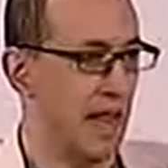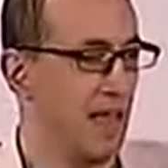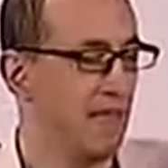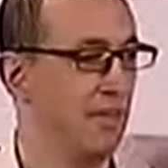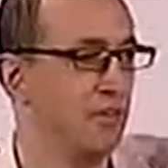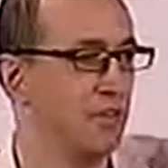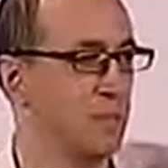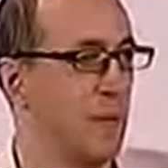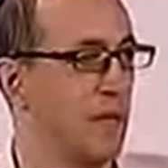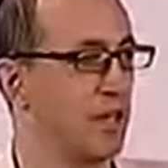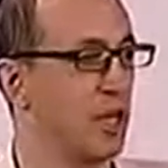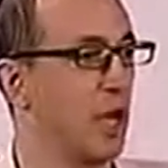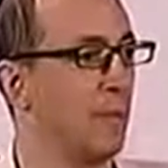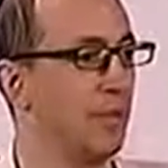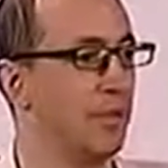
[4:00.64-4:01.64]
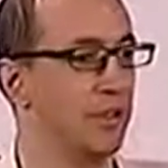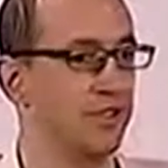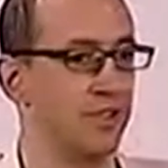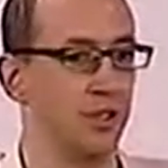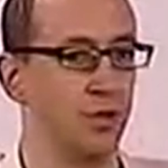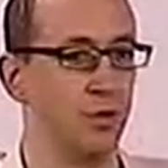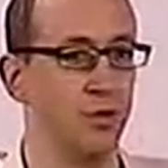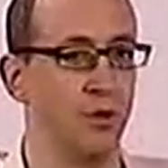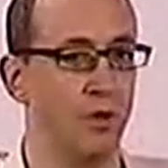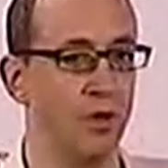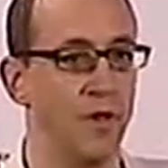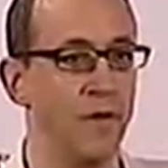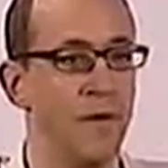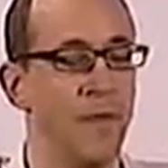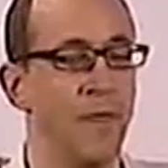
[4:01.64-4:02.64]
and having spent a couple of years at
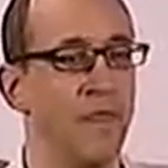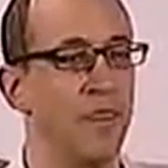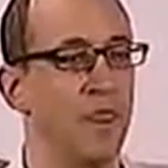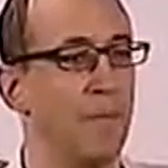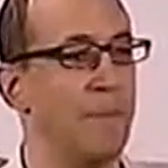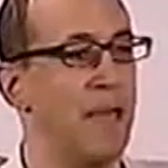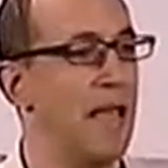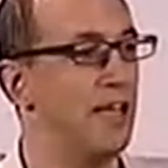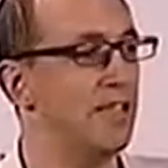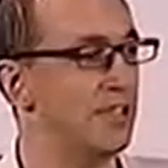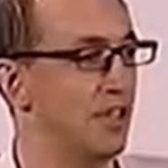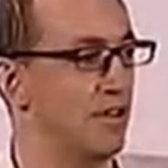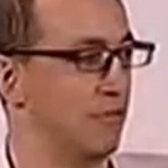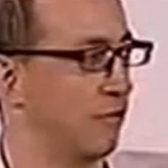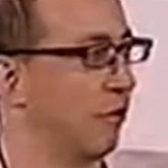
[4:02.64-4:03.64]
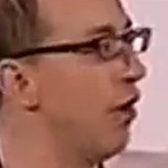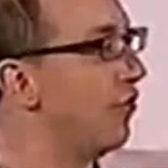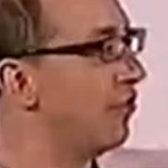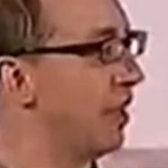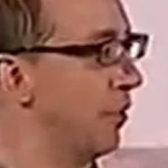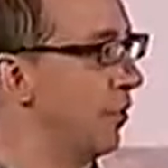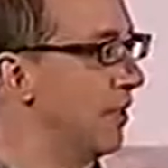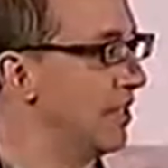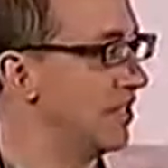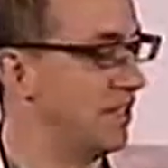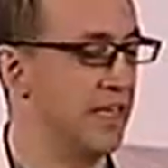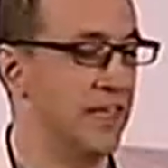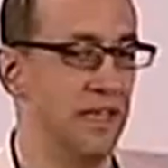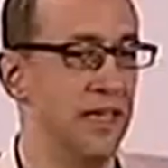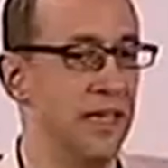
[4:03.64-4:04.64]
Google, the pace of growth that we
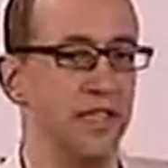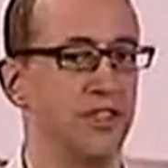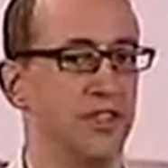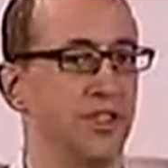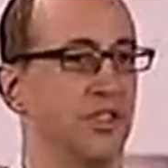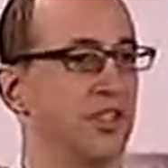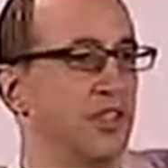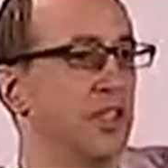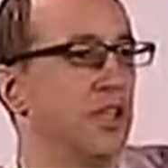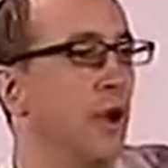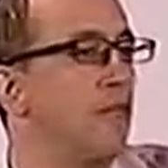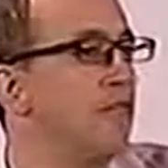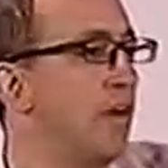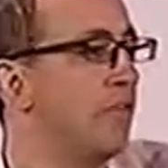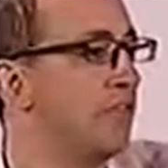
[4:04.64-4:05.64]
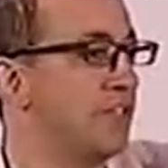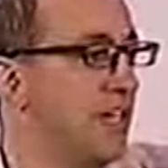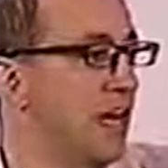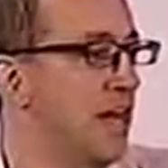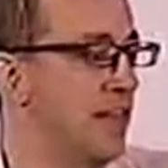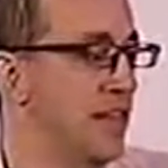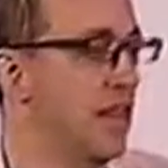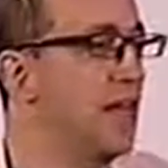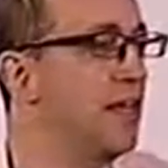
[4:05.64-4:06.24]
see is just, you know, I've never seen anything